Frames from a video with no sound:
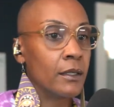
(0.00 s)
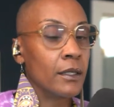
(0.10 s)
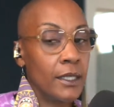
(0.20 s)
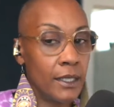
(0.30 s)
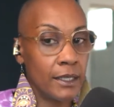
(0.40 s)

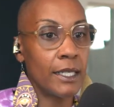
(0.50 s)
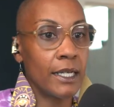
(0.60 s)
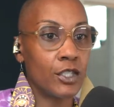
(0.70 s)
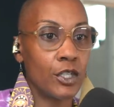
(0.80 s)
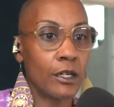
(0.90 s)
It is
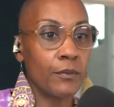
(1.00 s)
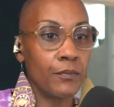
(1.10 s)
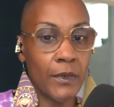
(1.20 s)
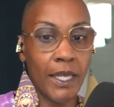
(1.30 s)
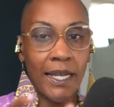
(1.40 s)
that sharp,
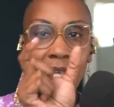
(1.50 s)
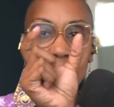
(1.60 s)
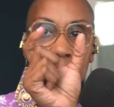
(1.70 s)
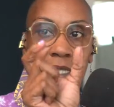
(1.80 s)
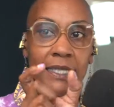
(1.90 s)
and it
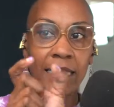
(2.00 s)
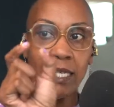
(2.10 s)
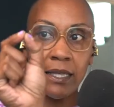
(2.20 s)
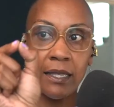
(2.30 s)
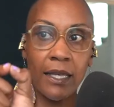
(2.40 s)
has these
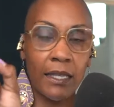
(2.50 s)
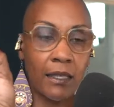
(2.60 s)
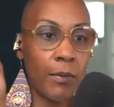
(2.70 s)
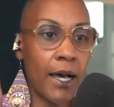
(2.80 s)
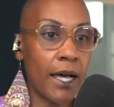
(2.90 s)
teeth at
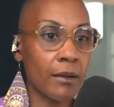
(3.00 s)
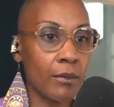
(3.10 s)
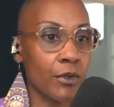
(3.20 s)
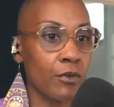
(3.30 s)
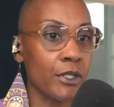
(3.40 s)
the bottom
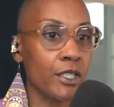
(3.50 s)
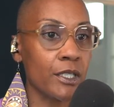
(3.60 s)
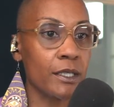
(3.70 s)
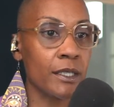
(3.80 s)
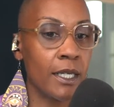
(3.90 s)
with
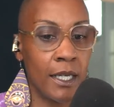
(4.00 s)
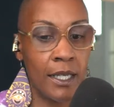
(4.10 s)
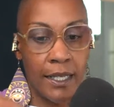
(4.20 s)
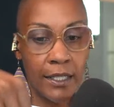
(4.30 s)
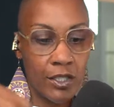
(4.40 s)
ridges
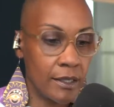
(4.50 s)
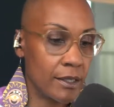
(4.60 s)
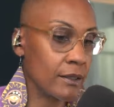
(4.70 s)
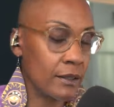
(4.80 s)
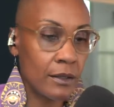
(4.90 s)
that
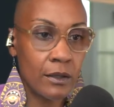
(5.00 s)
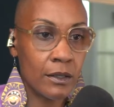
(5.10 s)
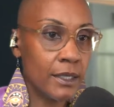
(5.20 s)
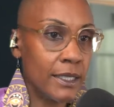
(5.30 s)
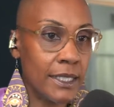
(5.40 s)
just
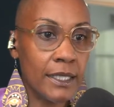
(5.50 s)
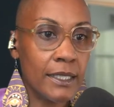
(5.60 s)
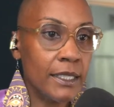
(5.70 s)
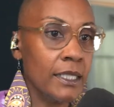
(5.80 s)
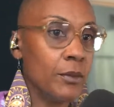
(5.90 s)
dig
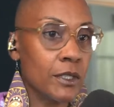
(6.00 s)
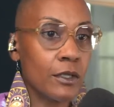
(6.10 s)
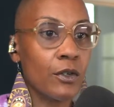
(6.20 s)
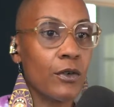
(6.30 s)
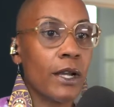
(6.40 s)
deep into
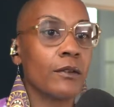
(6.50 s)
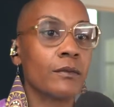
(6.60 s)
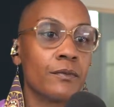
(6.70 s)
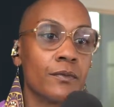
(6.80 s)
the ground.